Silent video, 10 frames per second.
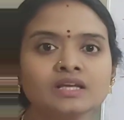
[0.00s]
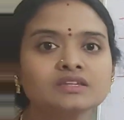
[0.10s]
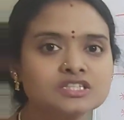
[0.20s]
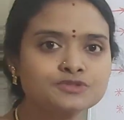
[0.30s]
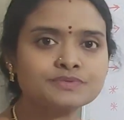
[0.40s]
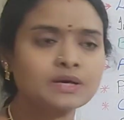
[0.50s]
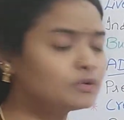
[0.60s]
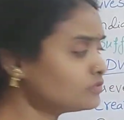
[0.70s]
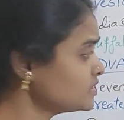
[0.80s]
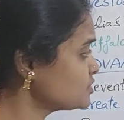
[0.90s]
Some
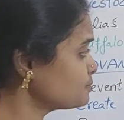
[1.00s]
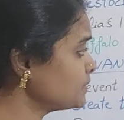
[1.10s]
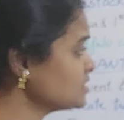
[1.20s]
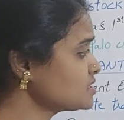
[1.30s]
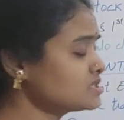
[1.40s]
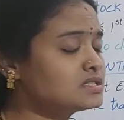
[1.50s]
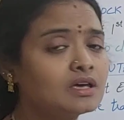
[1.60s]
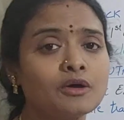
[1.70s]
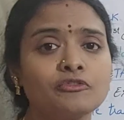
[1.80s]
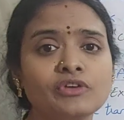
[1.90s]
of the species
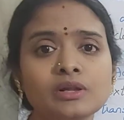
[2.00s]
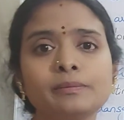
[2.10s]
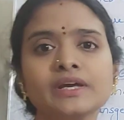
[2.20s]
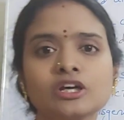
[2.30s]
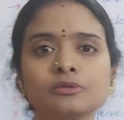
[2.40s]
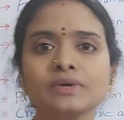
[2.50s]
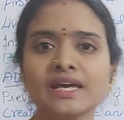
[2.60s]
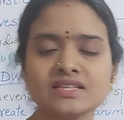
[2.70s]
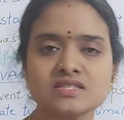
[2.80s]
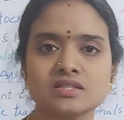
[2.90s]
will become
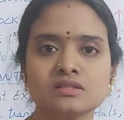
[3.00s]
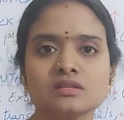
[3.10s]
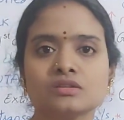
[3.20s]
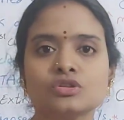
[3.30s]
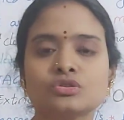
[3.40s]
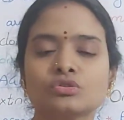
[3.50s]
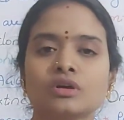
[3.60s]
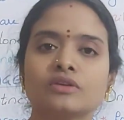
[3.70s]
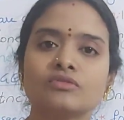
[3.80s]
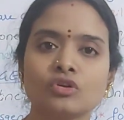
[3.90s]
extinct due to
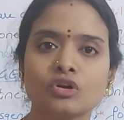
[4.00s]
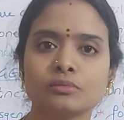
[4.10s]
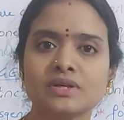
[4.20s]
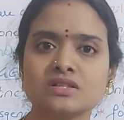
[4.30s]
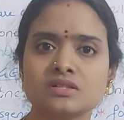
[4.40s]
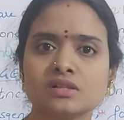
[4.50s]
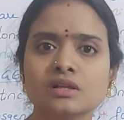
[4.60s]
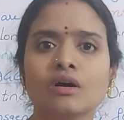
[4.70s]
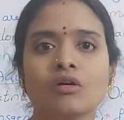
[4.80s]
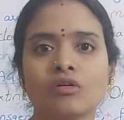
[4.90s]
environmental
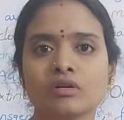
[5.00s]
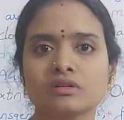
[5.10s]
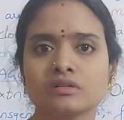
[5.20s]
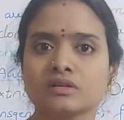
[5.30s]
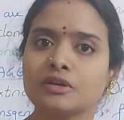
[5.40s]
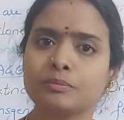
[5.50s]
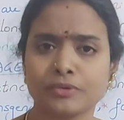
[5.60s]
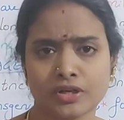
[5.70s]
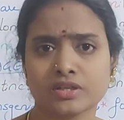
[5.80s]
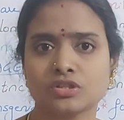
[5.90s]
or
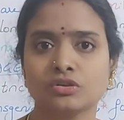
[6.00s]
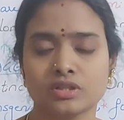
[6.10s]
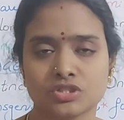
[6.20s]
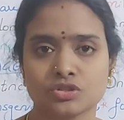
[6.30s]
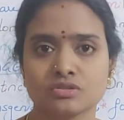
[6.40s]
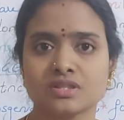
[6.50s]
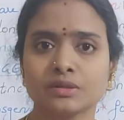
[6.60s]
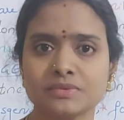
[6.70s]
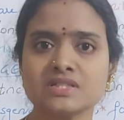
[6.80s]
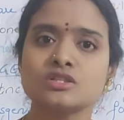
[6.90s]
reproductive issues. That
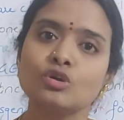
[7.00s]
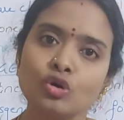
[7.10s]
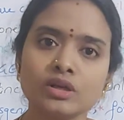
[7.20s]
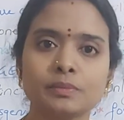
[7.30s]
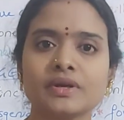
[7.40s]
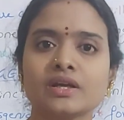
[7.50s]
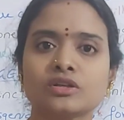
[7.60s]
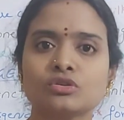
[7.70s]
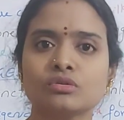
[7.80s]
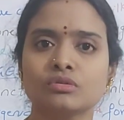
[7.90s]
means low
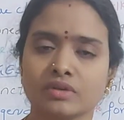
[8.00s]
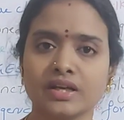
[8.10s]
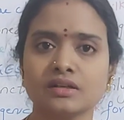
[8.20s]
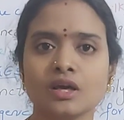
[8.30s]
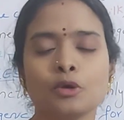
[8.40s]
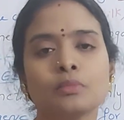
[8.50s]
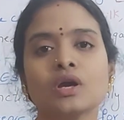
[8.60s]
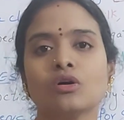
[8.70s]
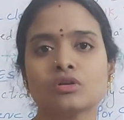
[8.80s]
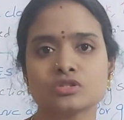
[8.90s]
reproductive rate may
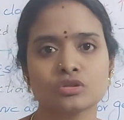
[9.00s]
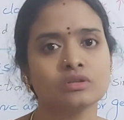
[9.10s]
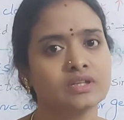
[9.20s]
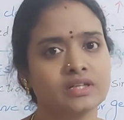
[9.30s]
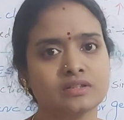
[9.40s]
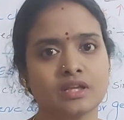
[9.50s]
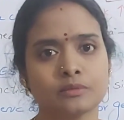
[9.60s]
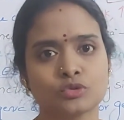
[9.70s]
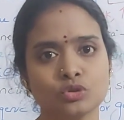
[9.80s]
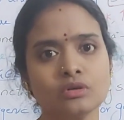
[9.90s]
also lead them
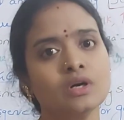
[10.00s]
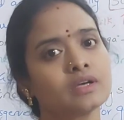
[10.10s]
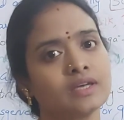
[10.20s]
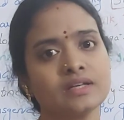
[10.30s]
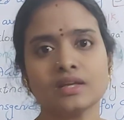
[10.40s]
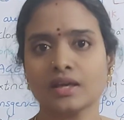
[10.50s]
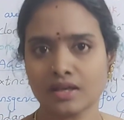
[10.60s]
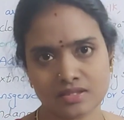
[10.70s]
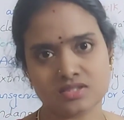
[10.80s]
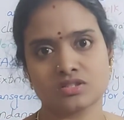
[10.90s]
to get
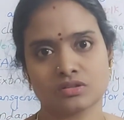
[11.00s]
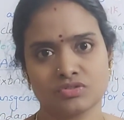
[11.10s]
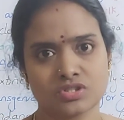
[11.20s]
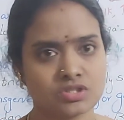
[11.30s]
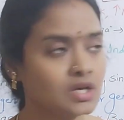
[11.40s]
extinguished.